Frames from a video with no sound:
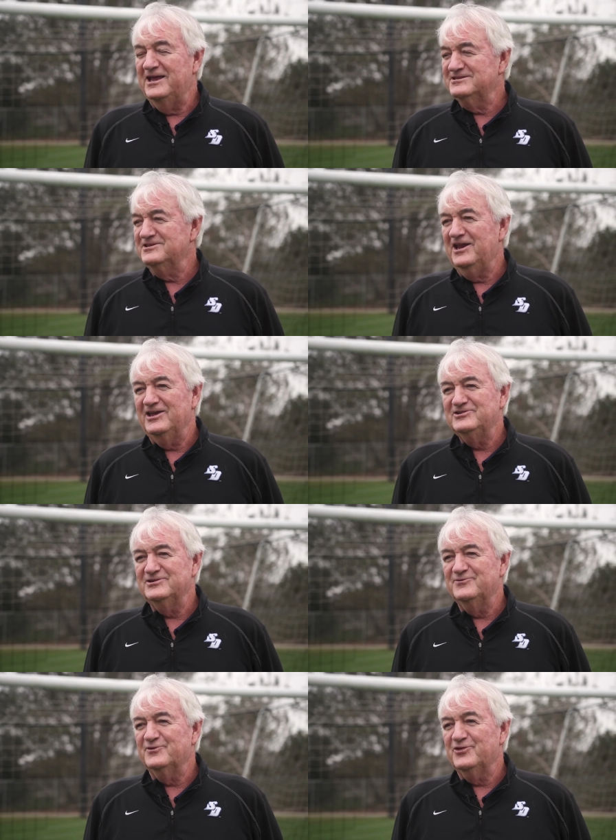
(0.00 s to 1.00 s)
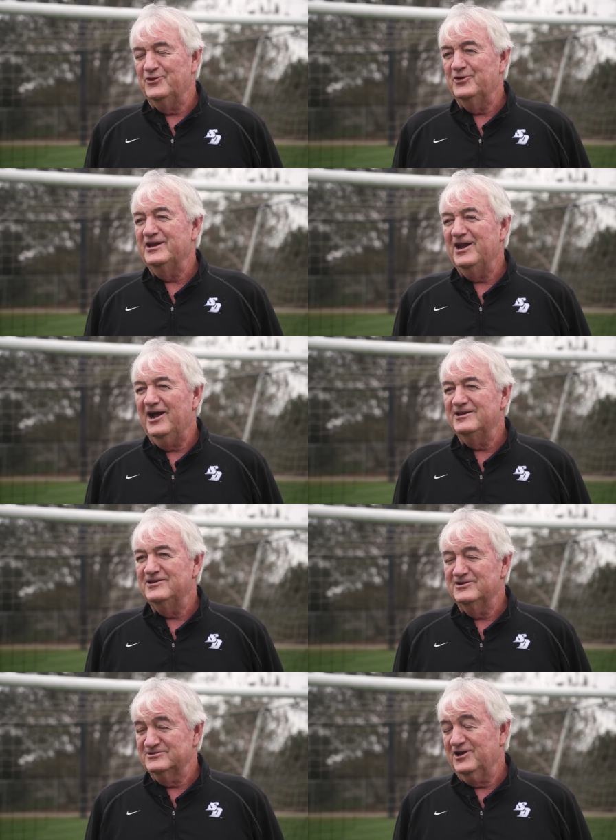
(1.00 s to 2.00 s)
destination for 39
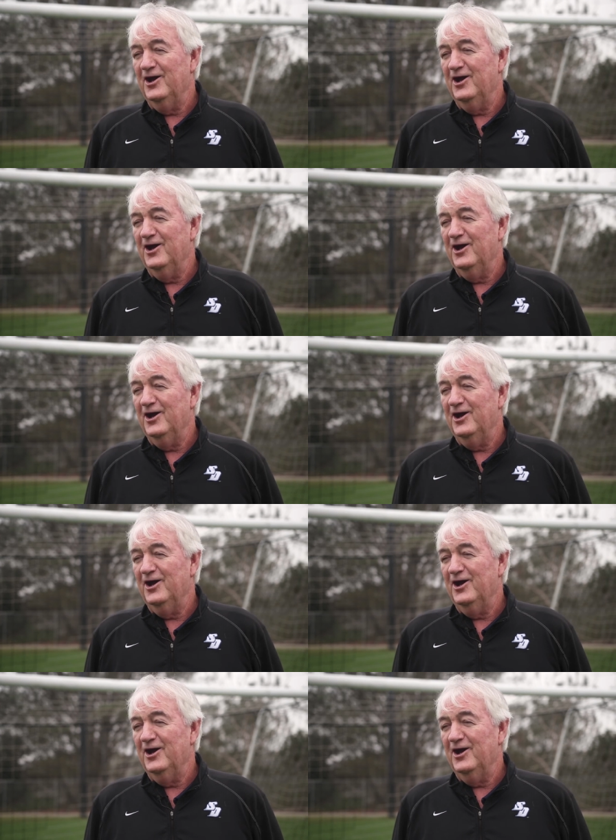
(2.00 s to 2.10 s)
years,